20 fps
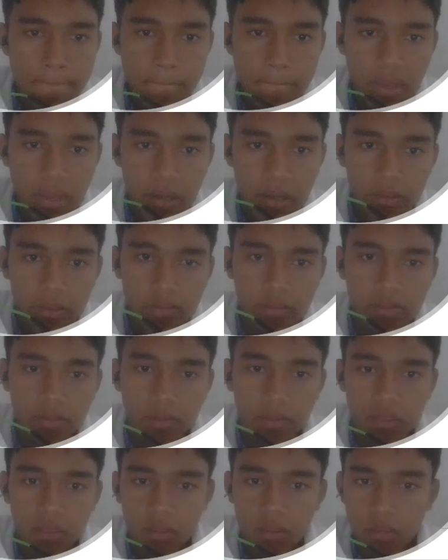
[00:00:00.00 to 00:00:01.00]
yeah, this is
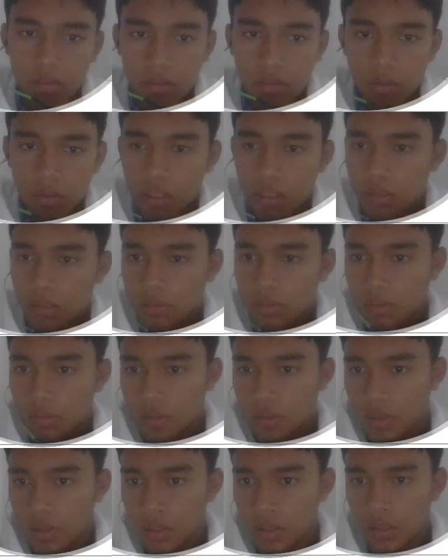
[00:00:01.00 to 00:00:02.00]
basically, oh yeah,
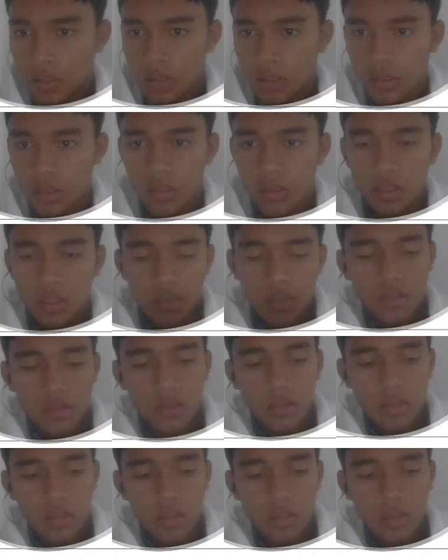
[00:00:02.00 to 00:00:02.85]
now